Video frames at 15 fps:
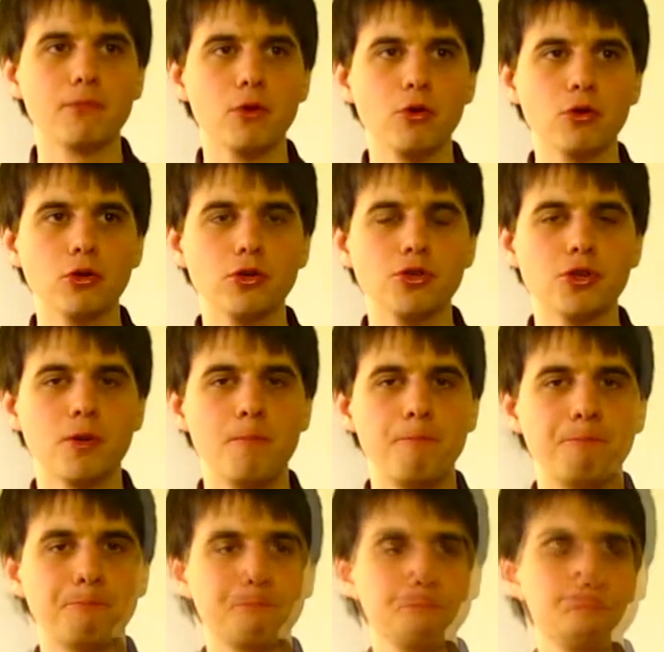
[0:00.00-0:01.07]
orange.
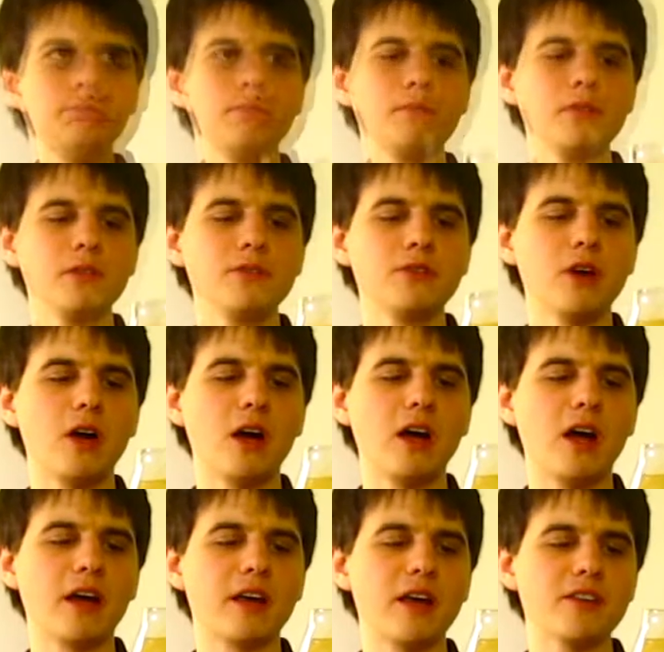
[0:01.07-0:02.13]
So
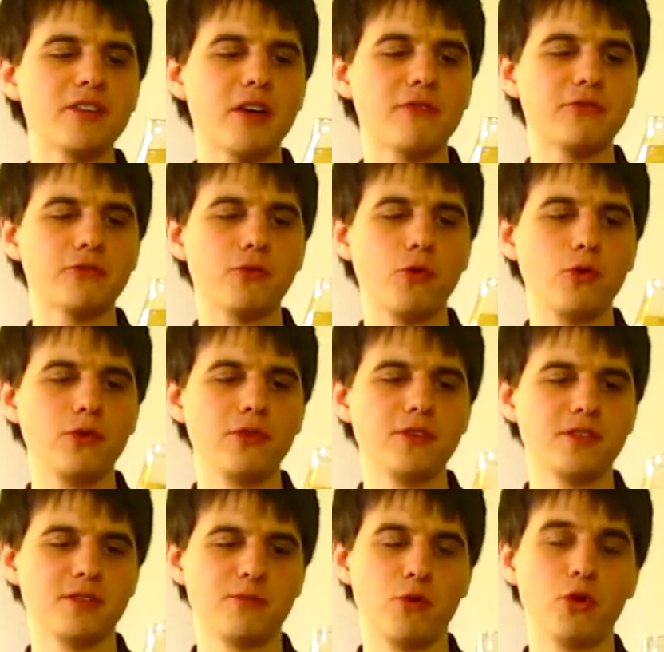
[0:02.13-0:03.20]
I guess after all,
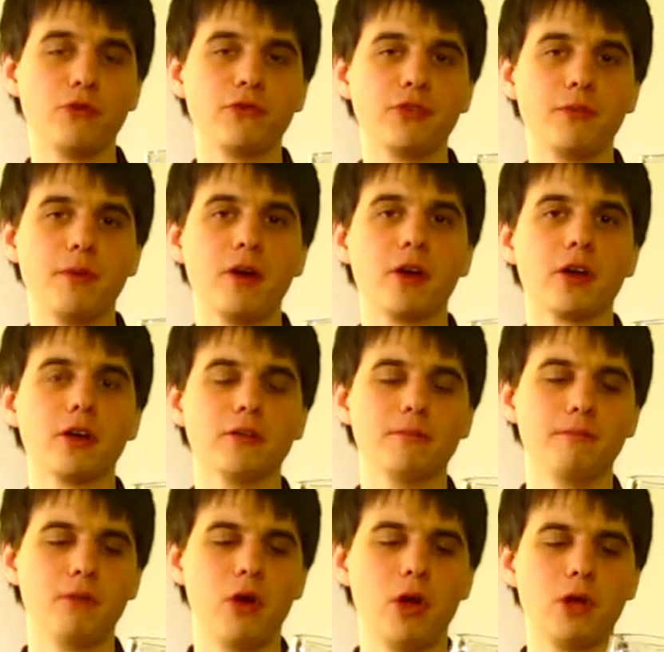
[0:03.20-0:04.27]
this is more of an
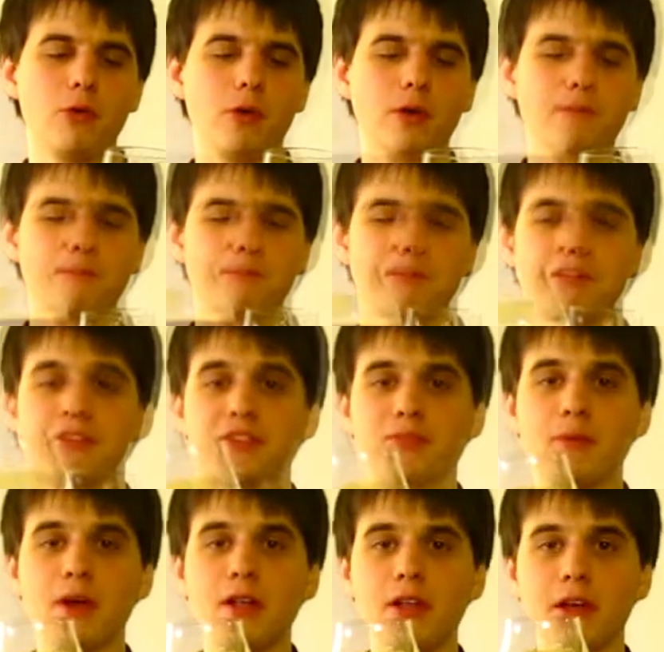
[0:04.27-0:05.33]
American barley wine. Didn't
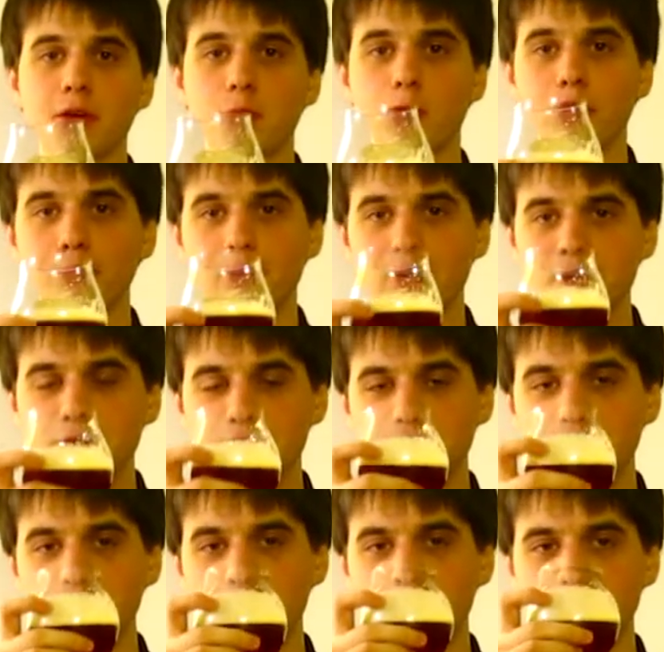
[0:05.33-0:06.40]
smell like one, but it
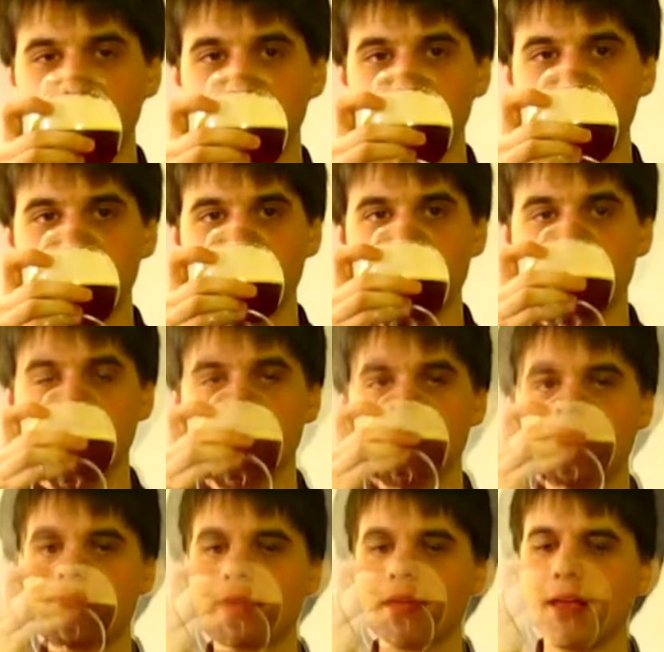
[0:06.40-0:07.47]
certainly tastes like one.
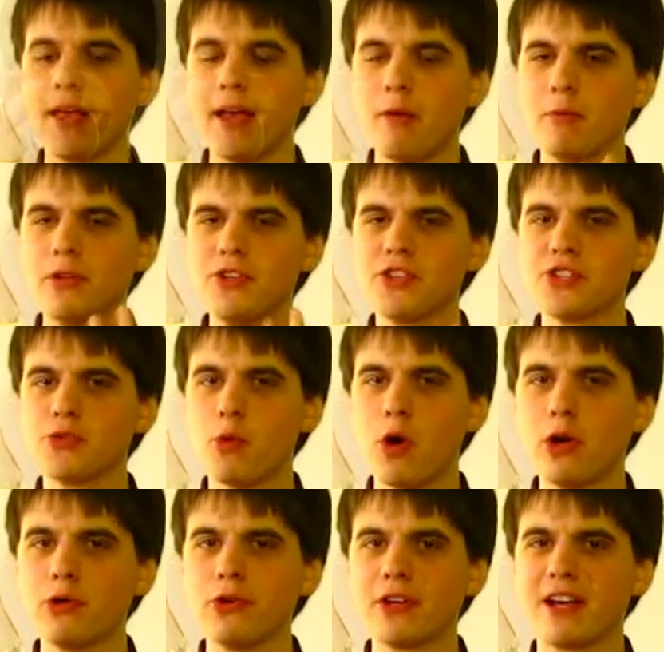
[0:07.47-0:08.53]
When you
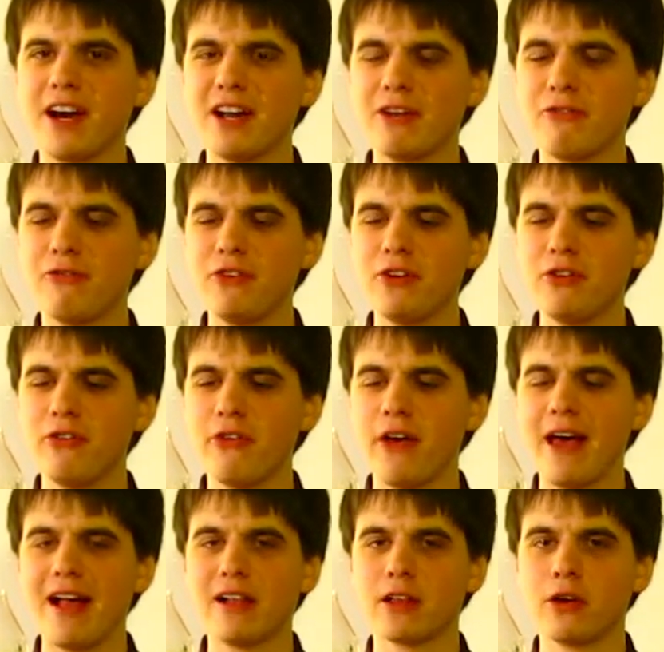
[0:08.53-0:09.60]
swallow, you kind of feel
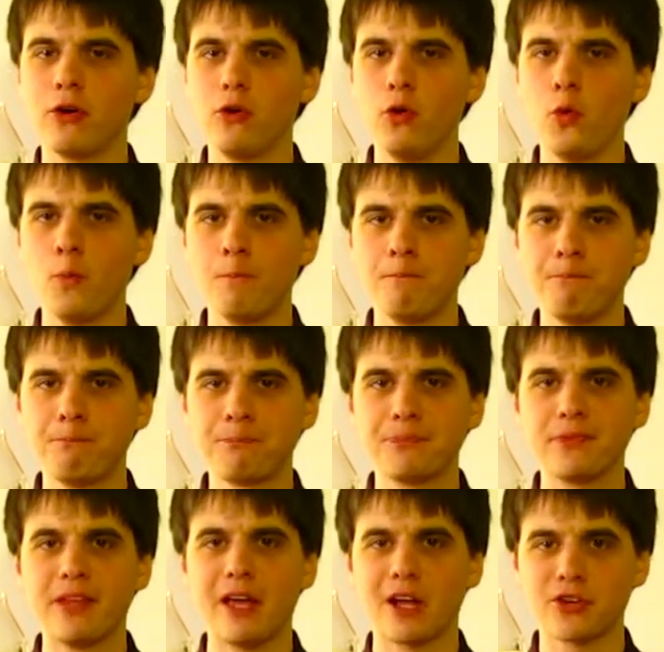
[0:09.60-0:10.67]
the alcohol,
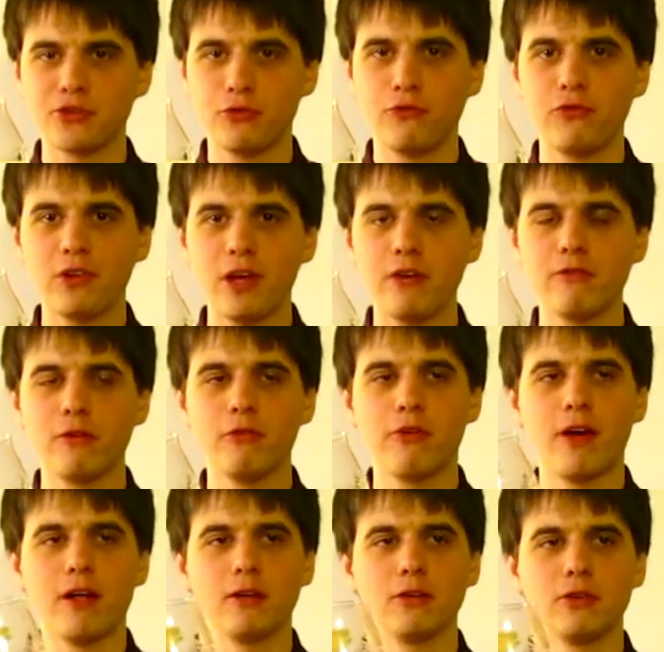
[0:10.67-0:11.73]
the actual flavor
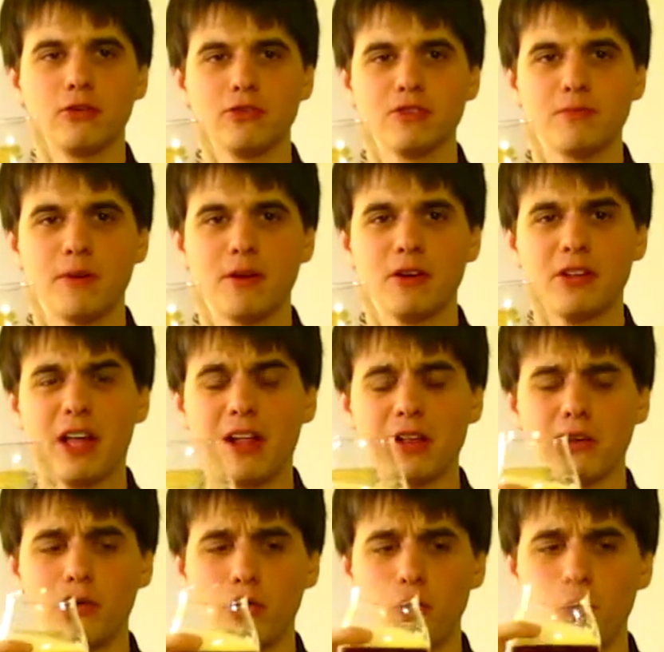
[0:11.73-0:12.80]
of spirit
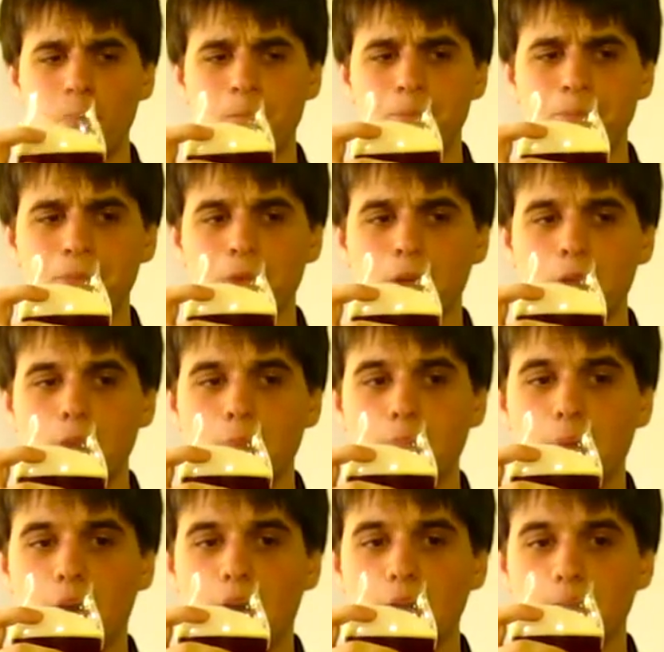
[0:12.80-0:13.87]
alcohol.
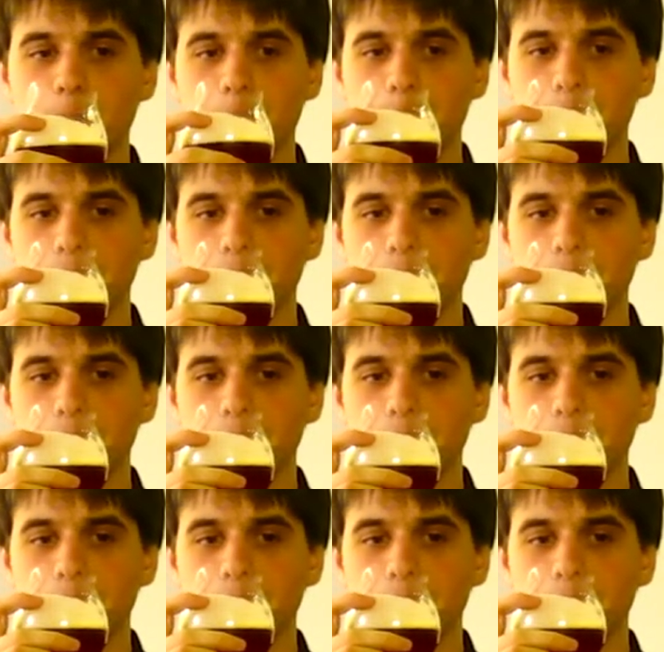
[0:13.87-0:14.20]
But